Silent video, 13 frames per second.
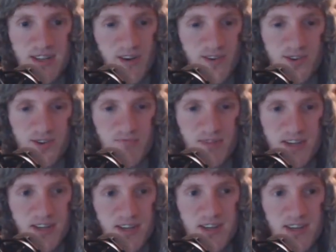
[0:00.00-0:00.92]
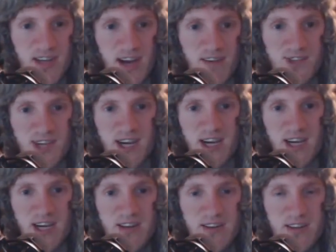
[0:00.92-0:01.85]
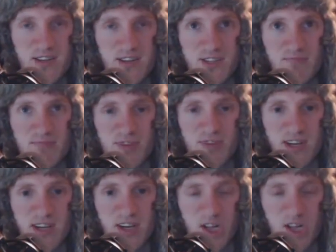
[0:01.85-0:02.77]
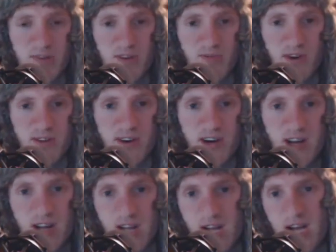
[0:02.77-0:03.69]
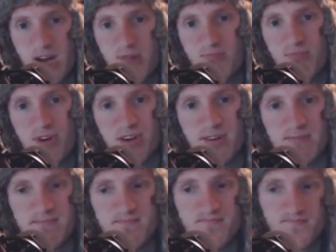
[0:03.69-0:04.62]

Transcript: they also play outside in some pretty inclement weather. But